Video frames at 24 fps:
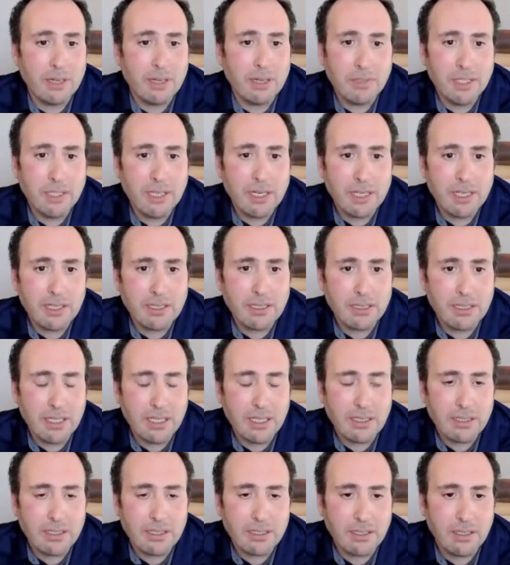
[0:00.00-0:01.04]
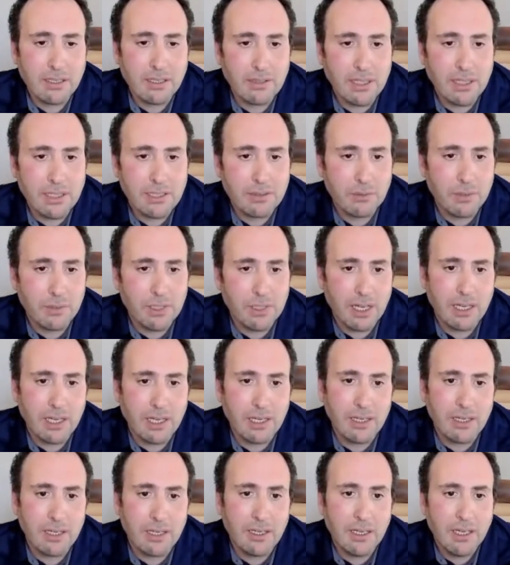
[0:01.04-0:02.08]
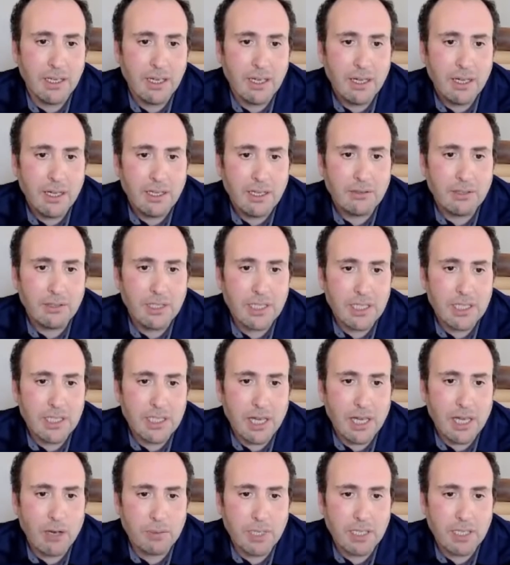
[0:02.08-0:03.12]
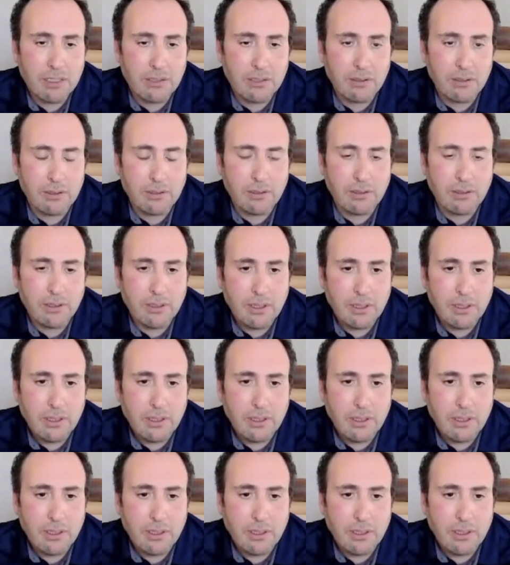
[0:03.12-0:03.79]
I mean, I guess that's you know that's what uh, traditions helped us to do.